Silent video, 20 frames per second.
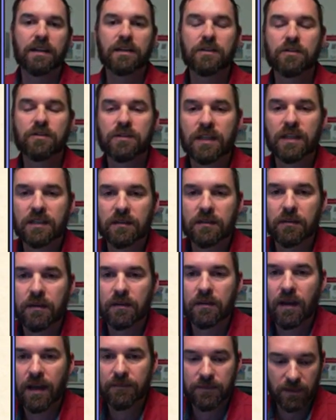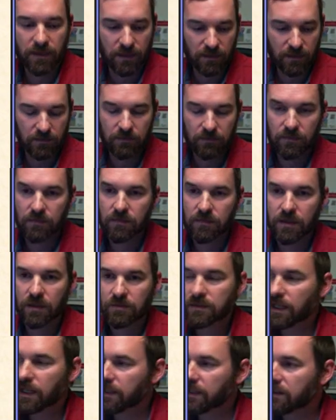They do tend to have the, you
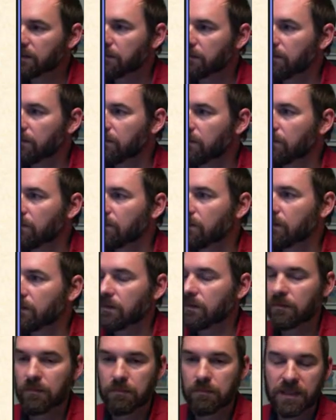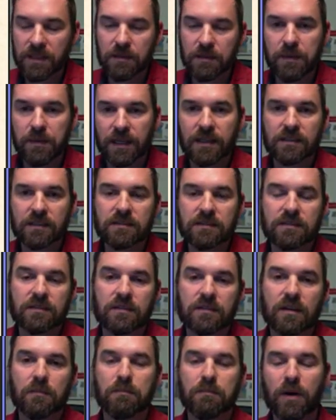know, take the, be the
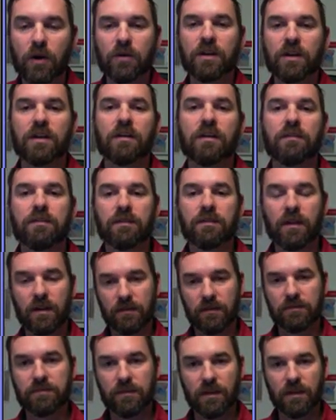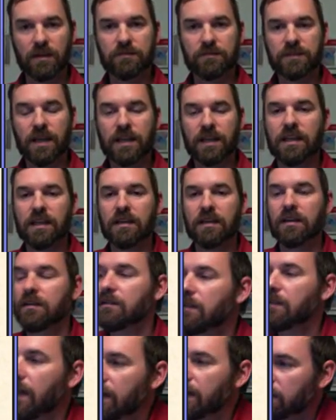biggest component of, of, of taking
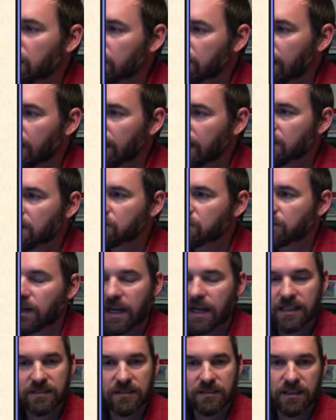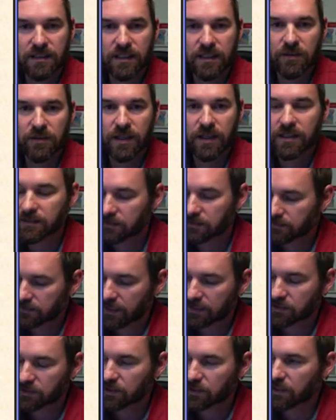that, that age class, the neonate
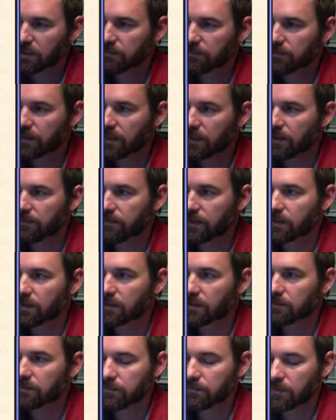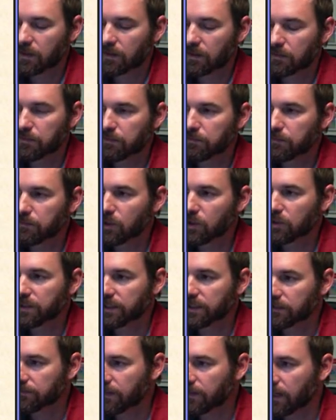section of, of our, our mule
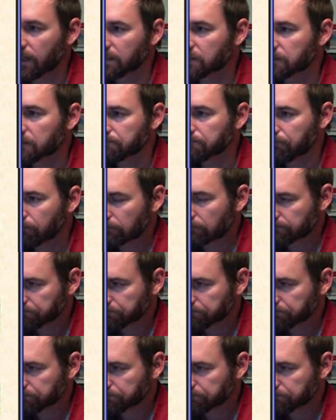deer ponds.